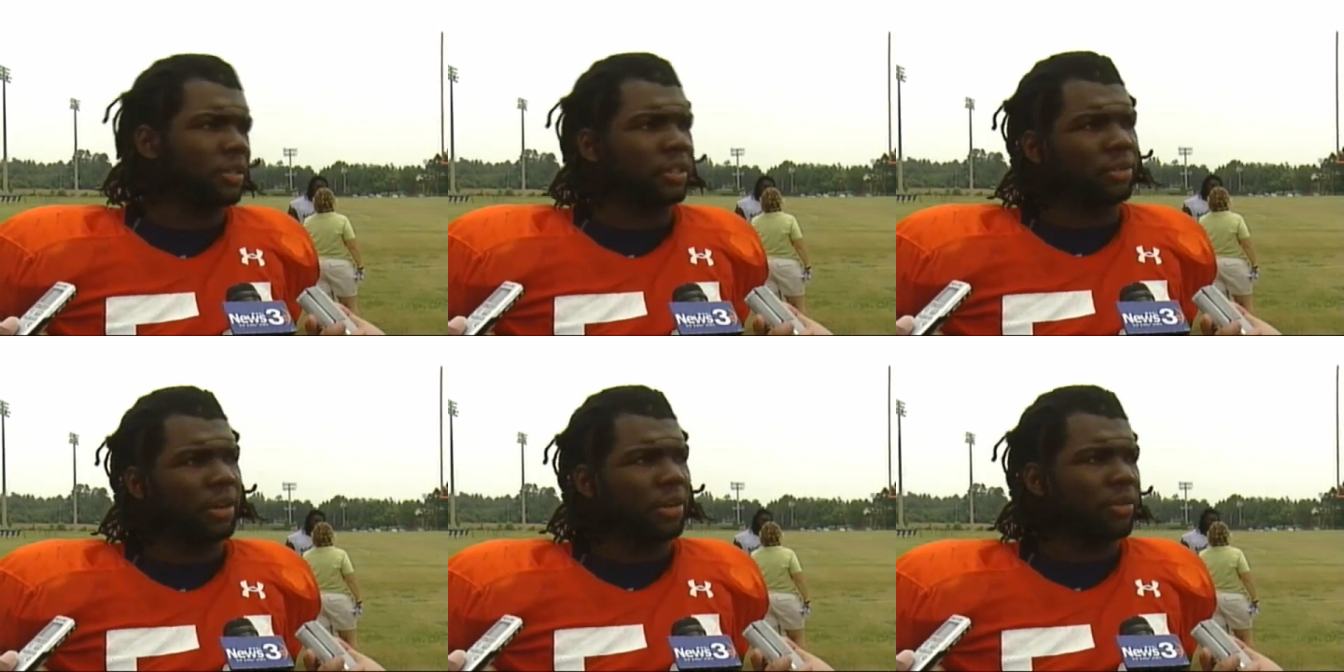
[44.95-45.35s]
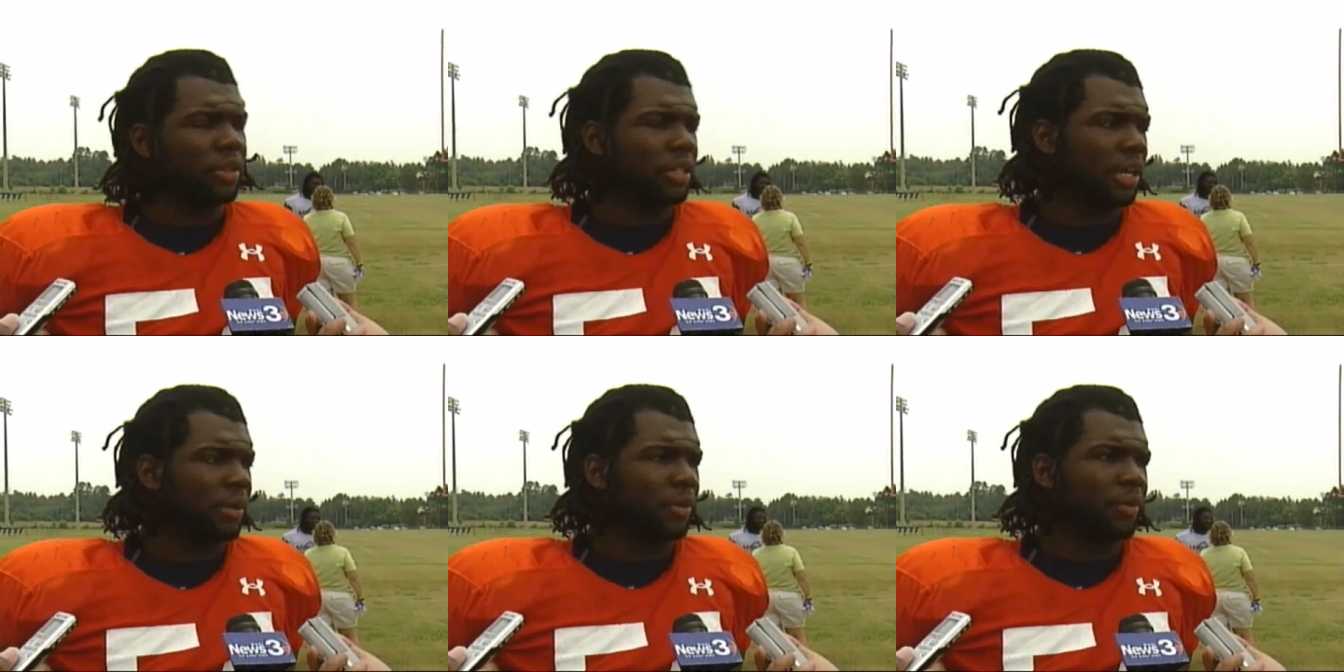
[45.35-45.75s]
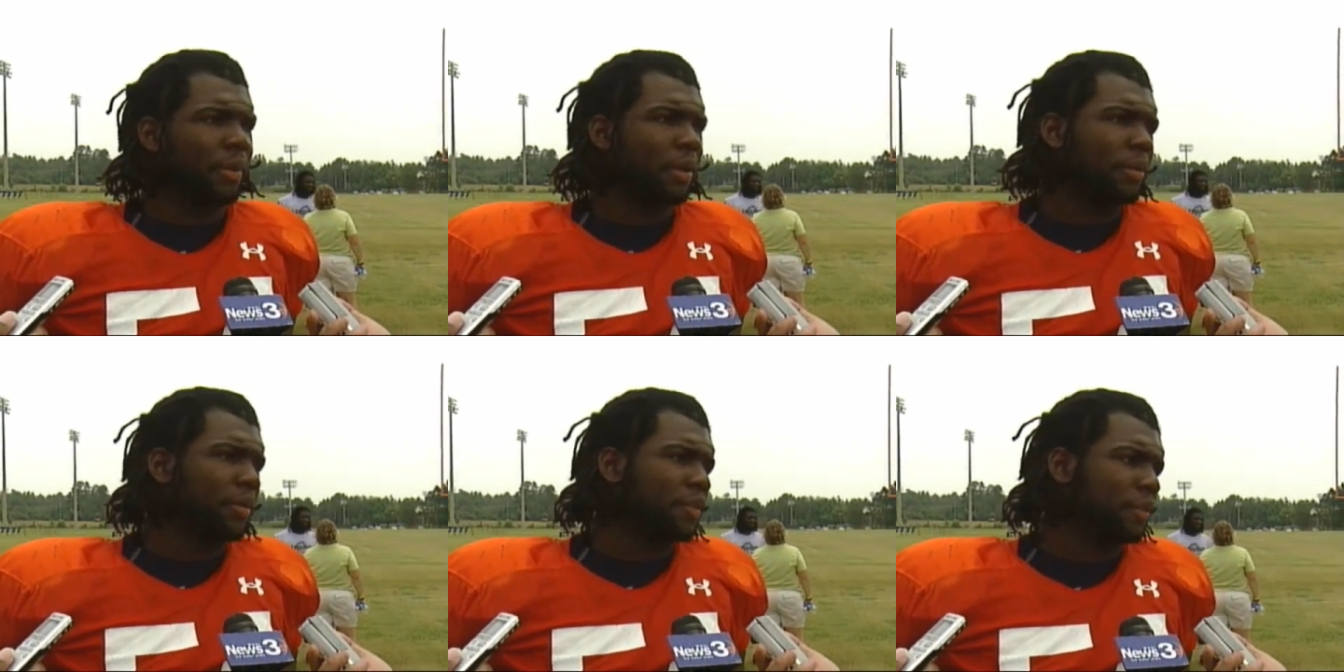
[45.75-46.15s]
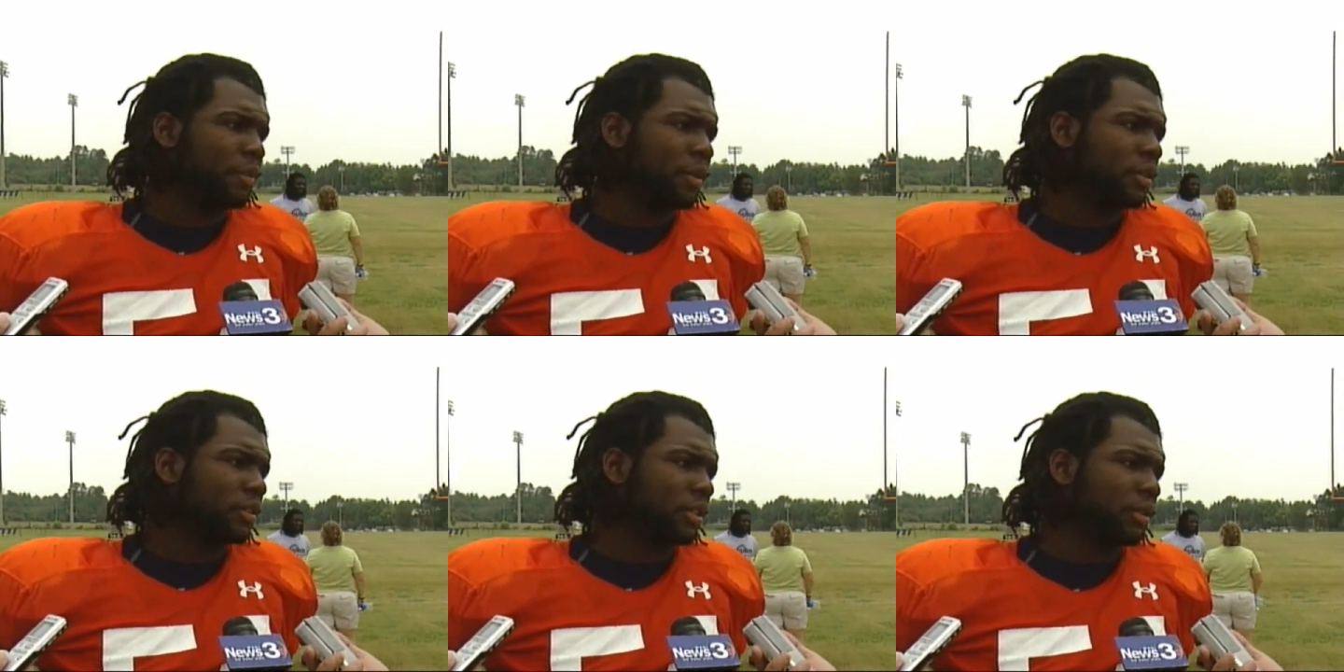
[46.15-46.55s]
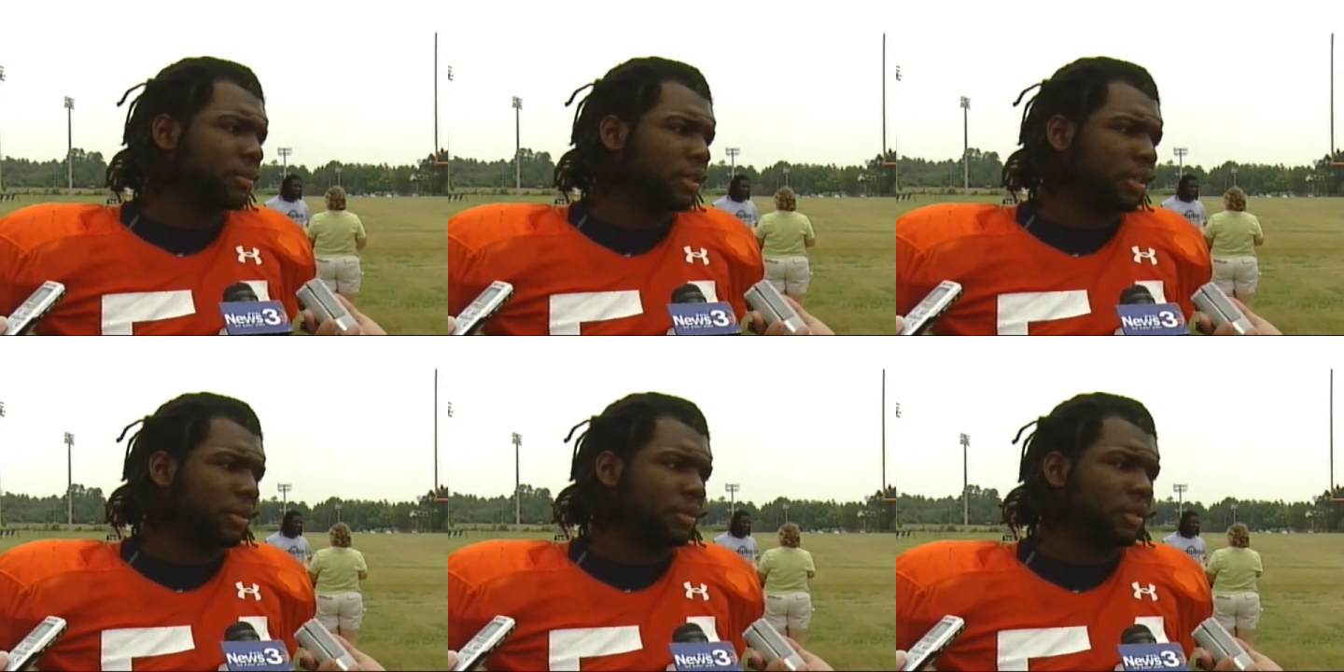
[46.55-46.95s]
to the right one time, or maybe even the middle
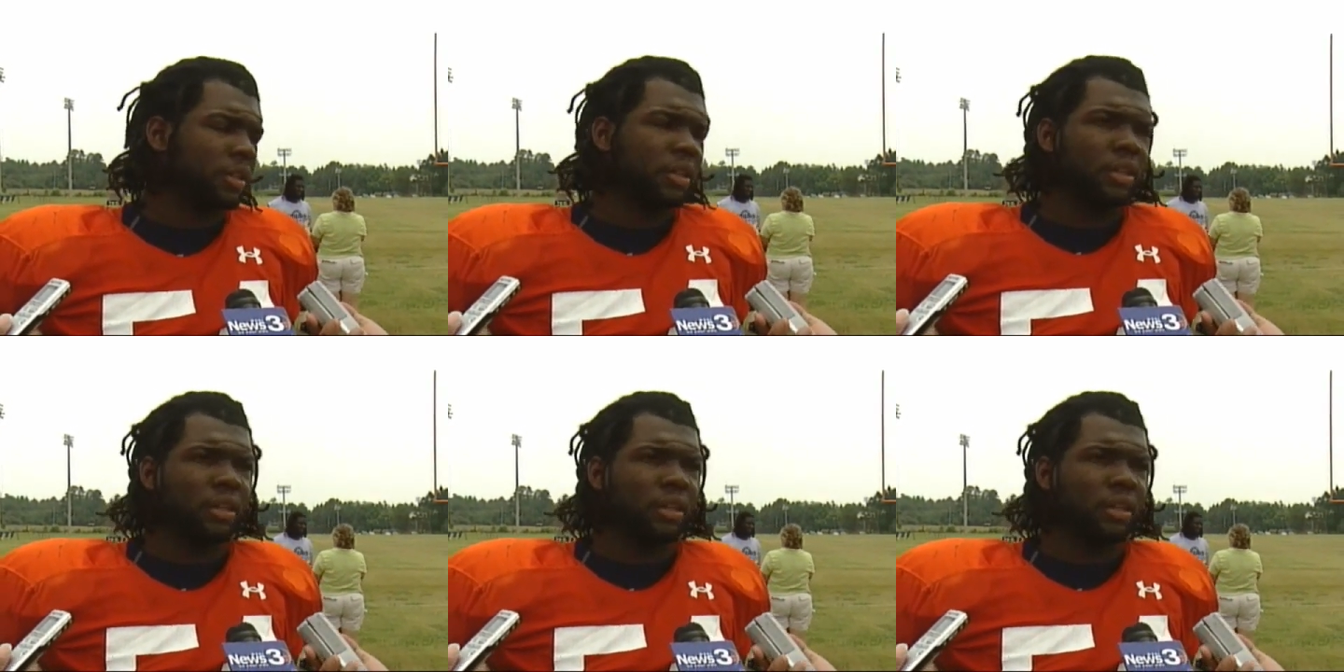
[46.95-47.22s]
sometimes.